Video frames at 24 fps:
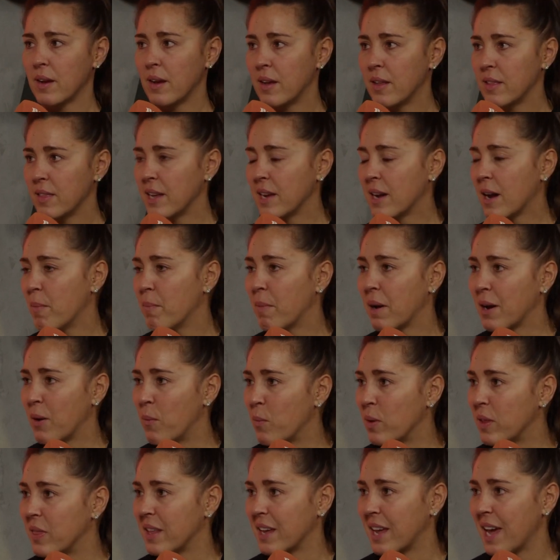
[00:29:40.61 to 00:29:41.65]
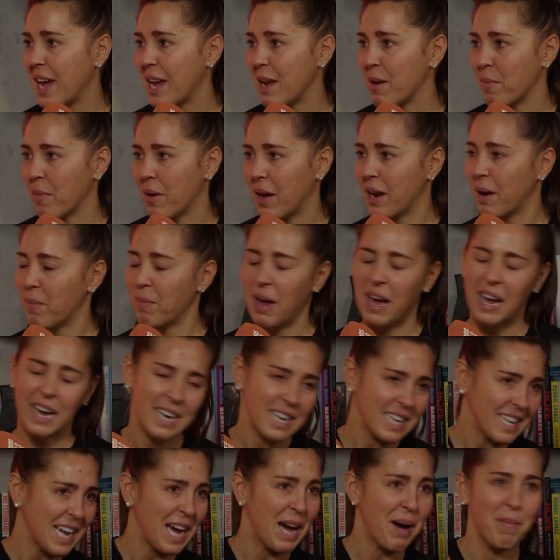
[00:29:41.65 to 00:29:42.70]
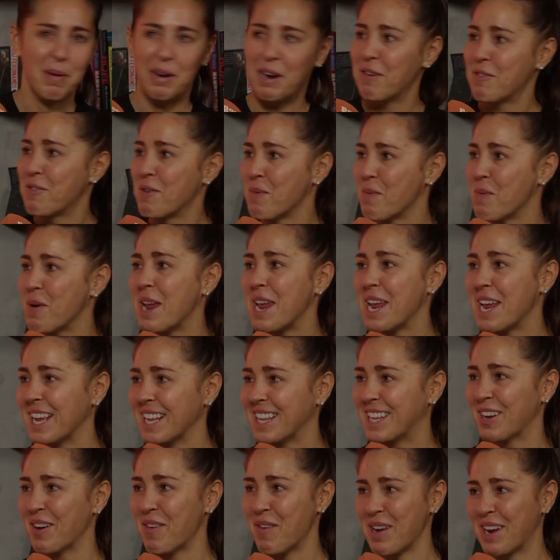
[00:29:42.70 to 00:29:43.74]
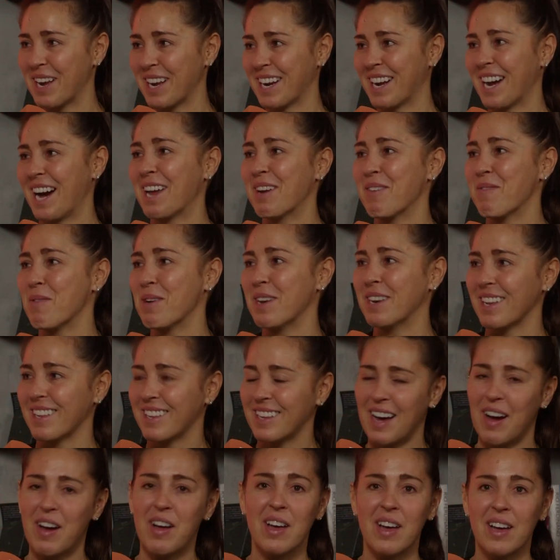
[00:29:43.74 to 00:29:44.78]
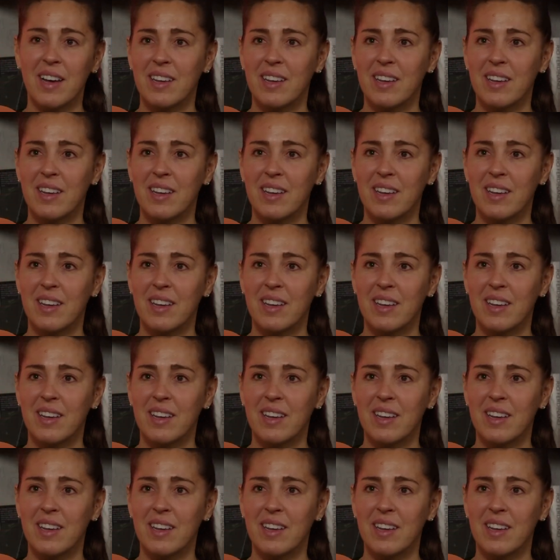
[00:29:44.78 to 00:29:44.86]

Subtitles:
they come back and win the game. And I'm like, damn, another week until we can kind of win the title.